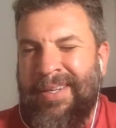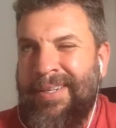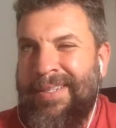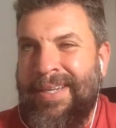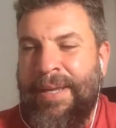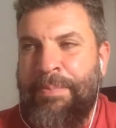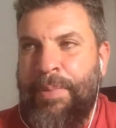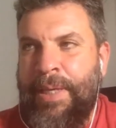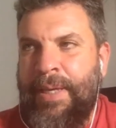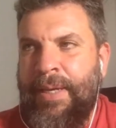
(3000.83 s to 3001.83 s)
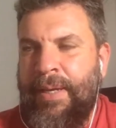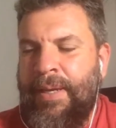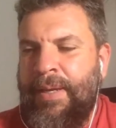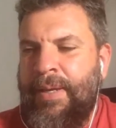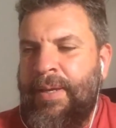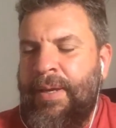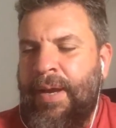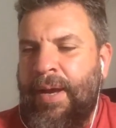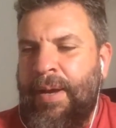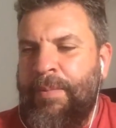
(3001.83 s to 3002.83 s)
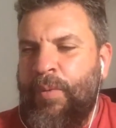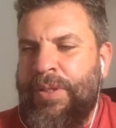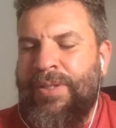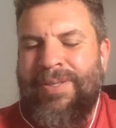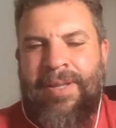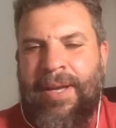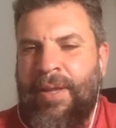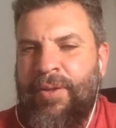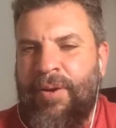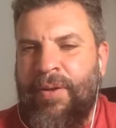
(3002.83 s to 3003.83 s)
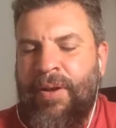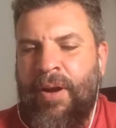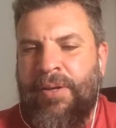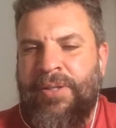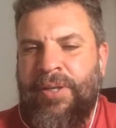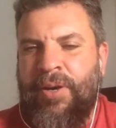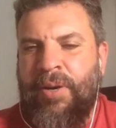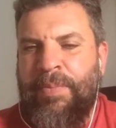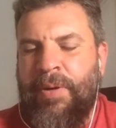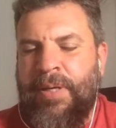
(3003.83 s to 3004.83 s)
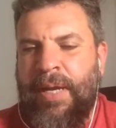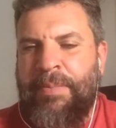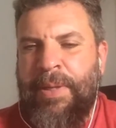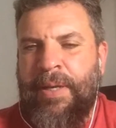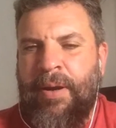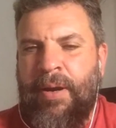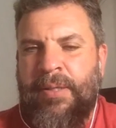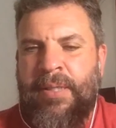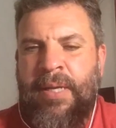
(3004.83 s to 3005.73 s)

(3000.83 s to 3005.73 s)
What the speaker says: a Type B, which like a third of the cars in Europe are Type B cars.